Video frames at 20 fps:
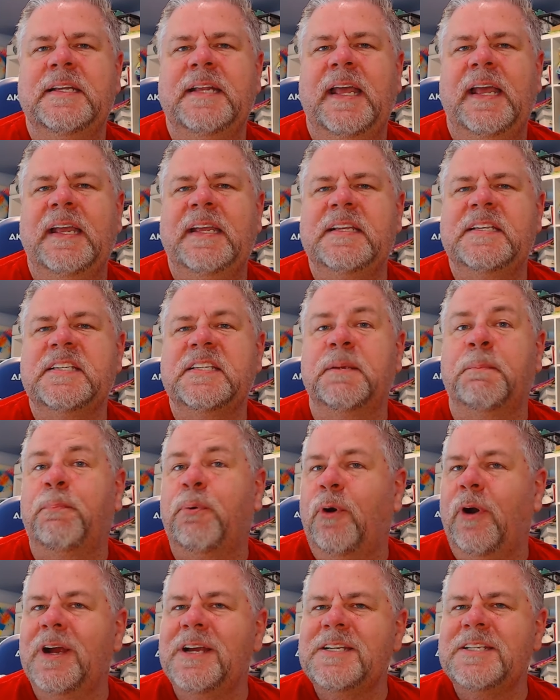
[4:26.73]
a
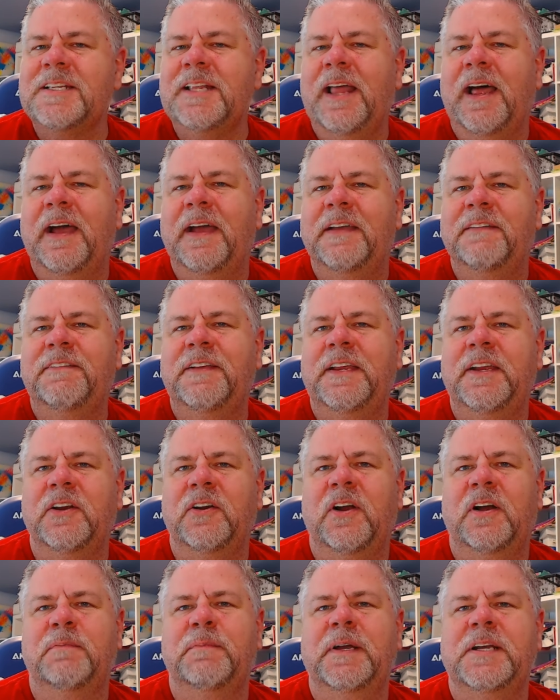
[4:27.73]
surprise live here
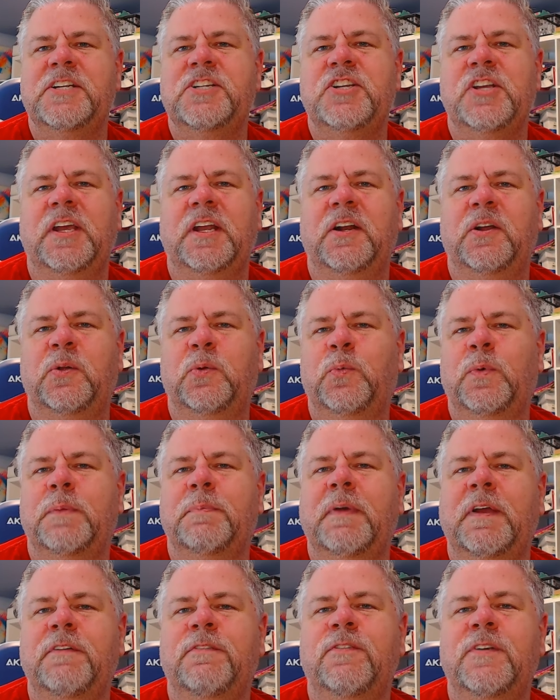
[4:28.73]
on my channel with
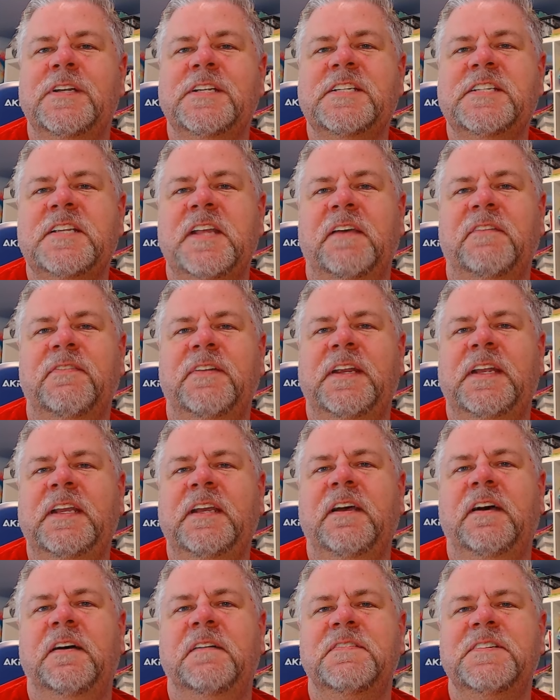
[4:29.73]
my friend Stephanie
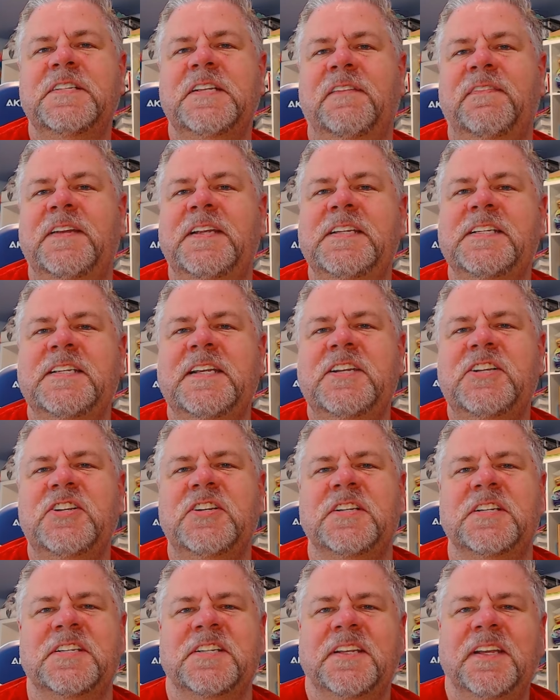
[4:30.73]
of Stephanie
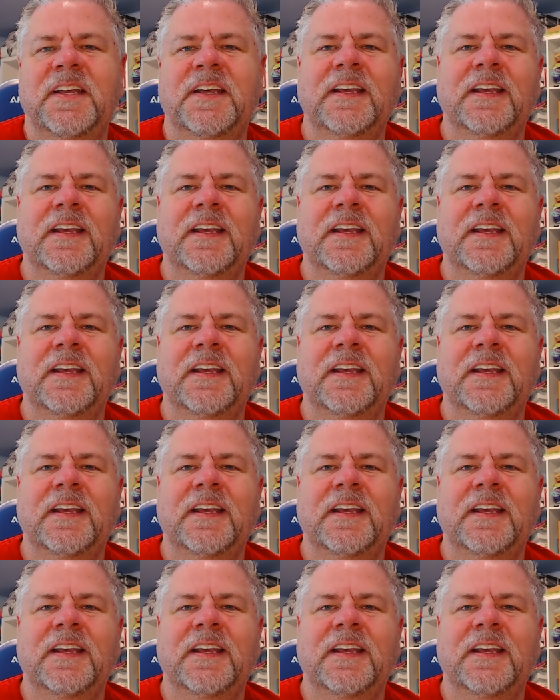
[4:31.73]
Stitches.